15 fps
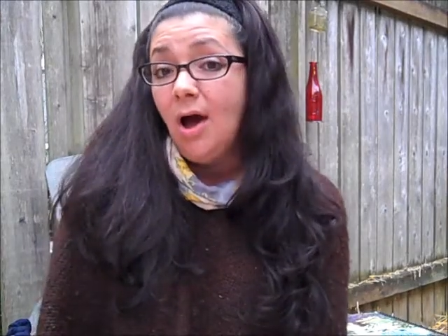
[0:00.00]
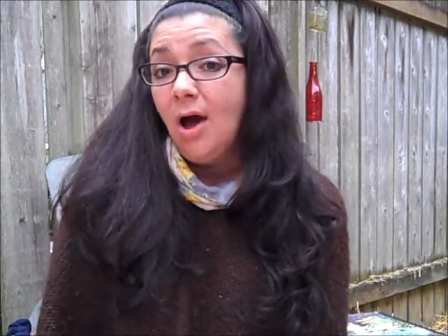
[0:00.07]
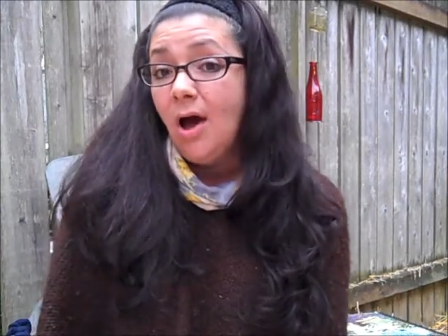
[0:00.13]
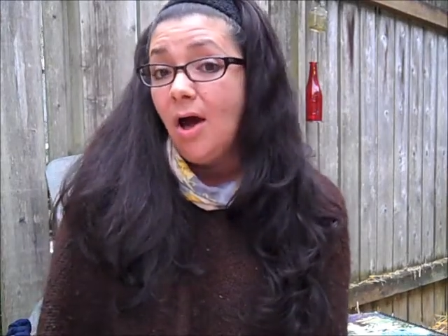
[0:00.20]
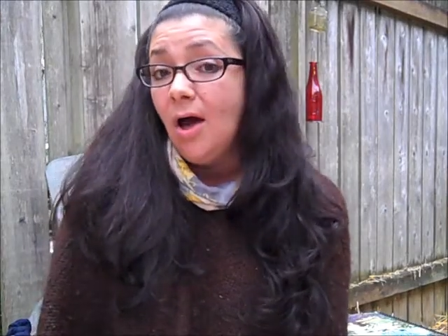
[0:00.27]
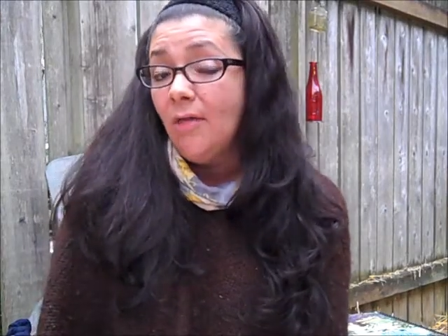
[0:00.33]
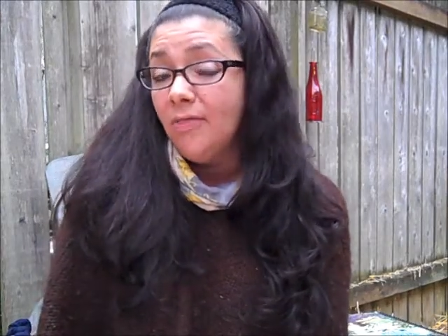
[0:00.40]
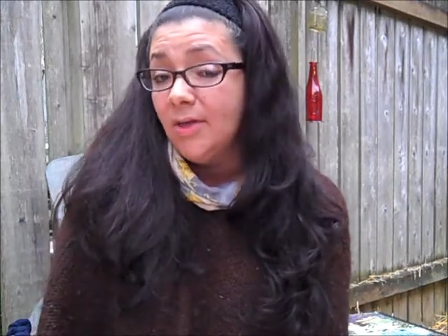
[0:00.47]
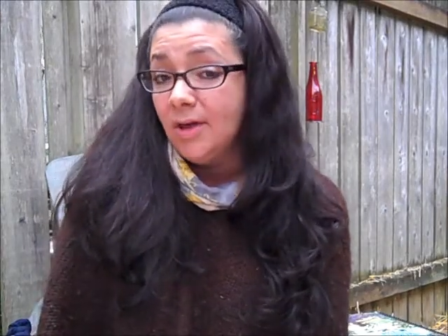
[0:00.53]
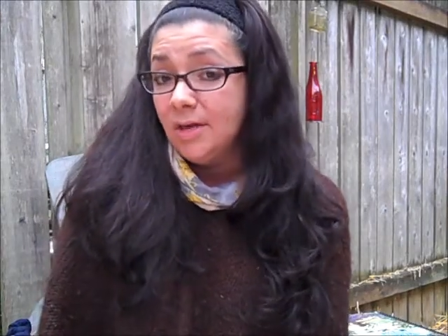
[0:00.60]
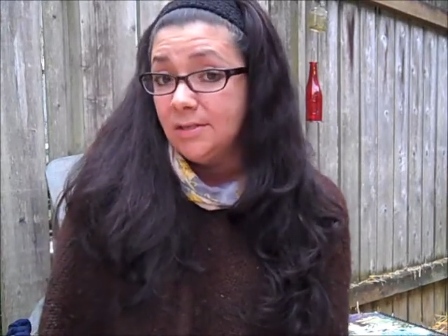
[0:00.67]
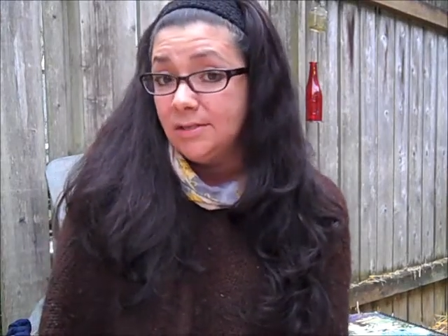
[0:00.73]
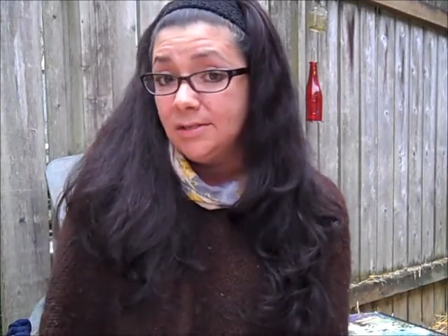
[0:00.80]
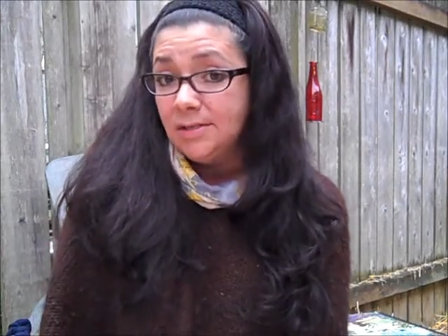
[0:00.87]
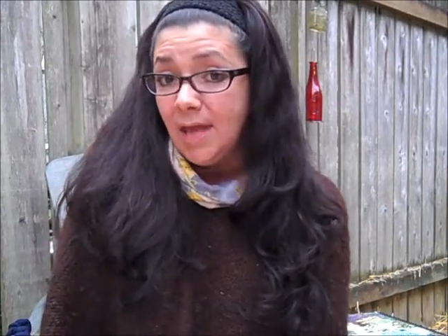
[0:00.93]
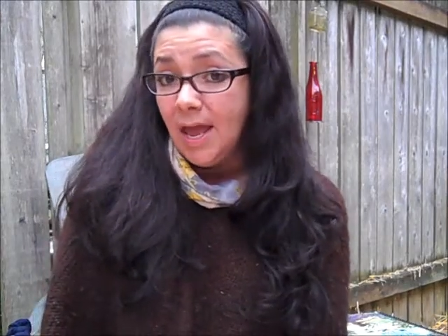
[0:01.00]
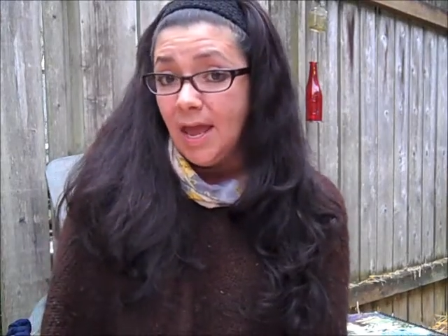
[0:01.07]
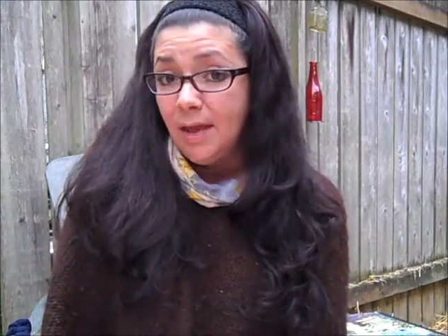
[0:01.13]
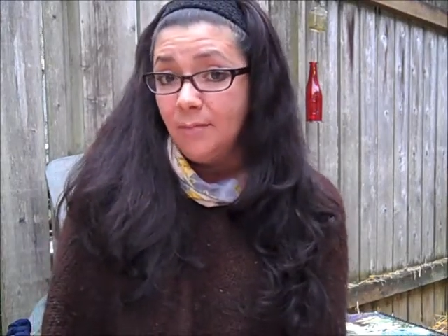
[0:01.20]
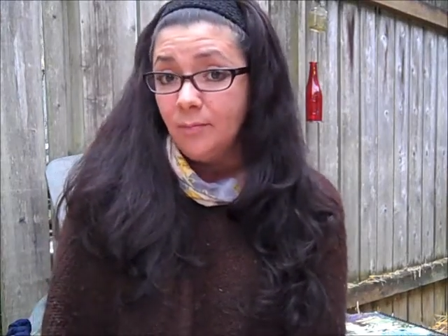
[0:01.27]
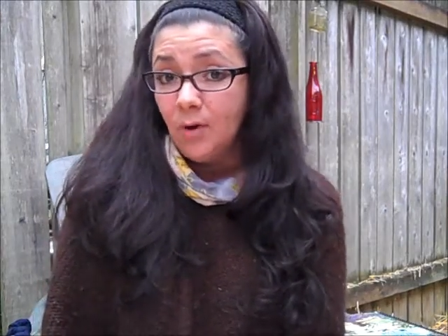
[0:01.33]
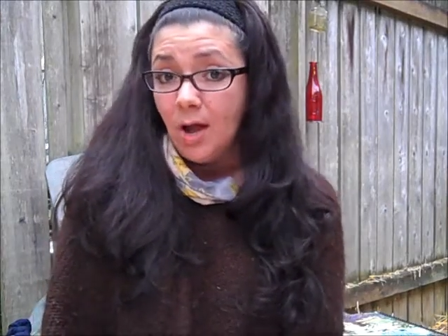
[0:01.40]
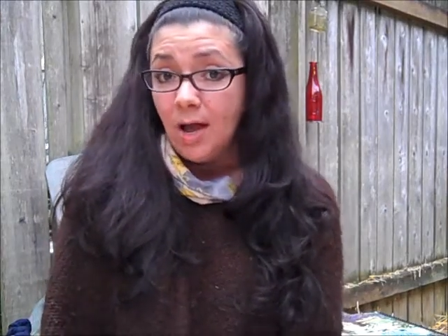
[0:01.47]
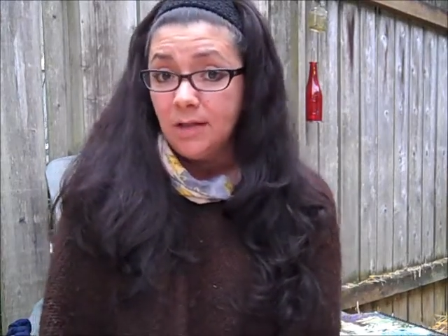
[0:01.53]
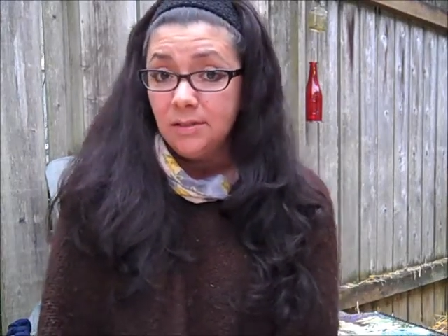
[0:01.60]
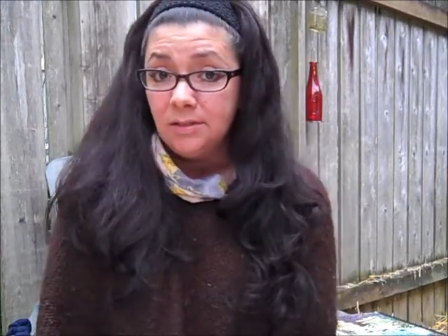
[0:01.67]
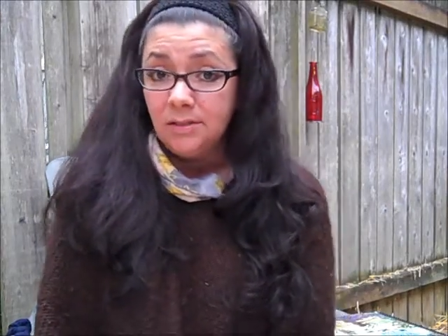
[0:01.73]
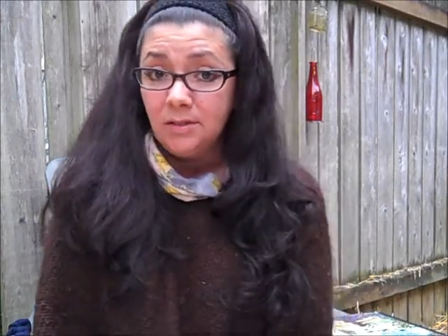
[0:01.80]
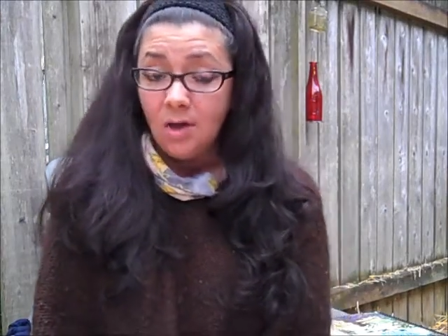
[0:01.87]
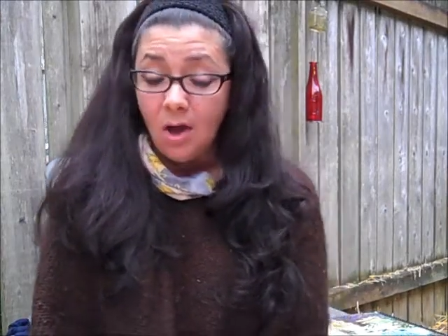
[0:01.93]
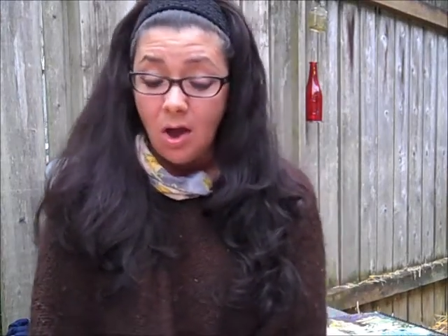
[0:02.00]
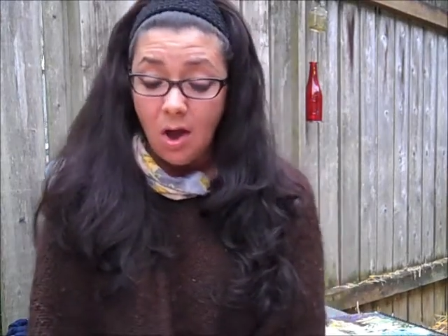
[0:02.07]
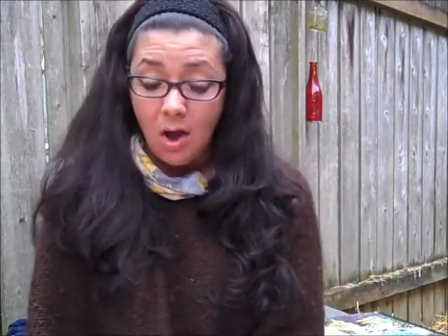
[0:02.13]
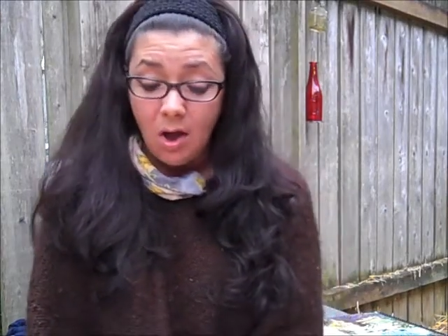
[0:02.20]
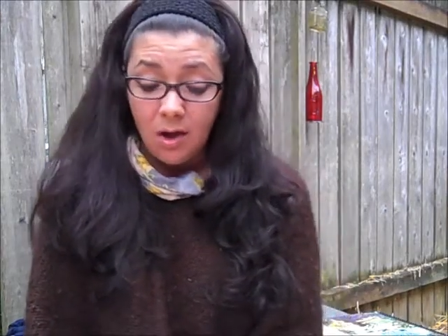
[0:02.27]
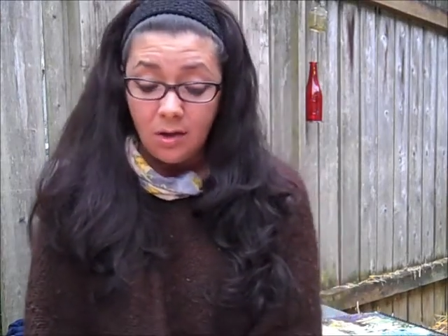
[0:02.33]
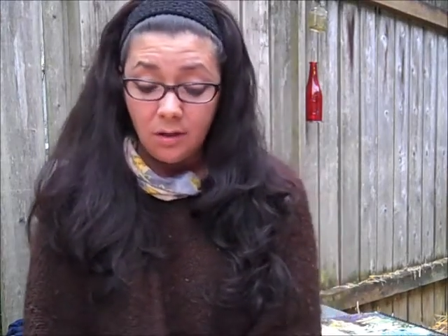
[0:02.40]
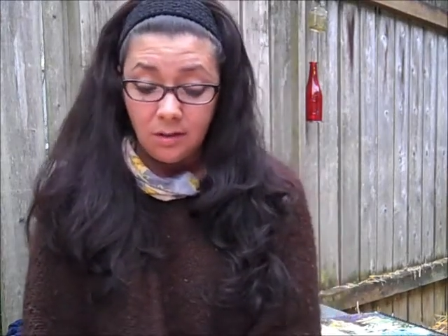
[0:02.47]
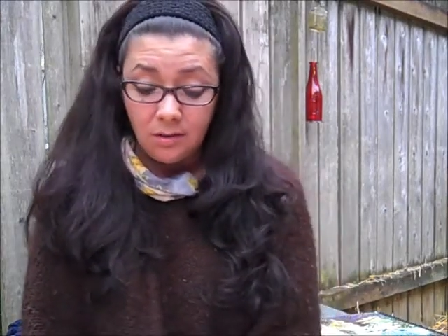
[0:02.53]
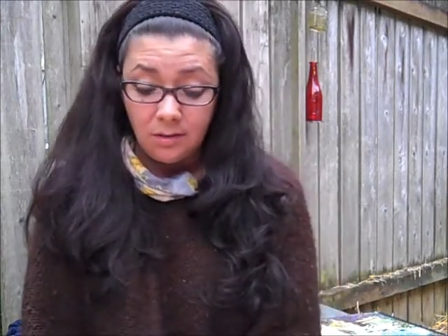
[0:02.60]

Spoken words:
on the same bright star.